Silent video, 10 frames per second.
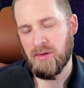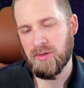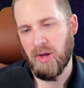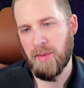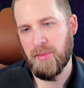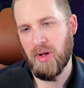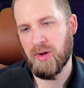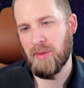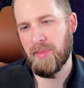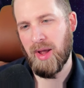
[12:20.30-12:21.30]
So Heimdall
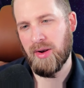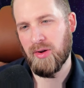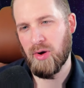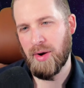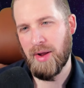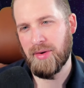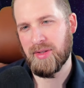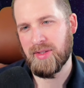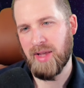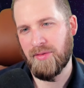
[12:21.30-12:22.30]
will come down, he'll go down to
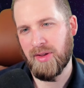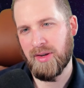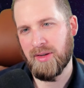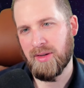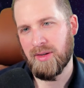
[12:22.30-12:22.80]
7.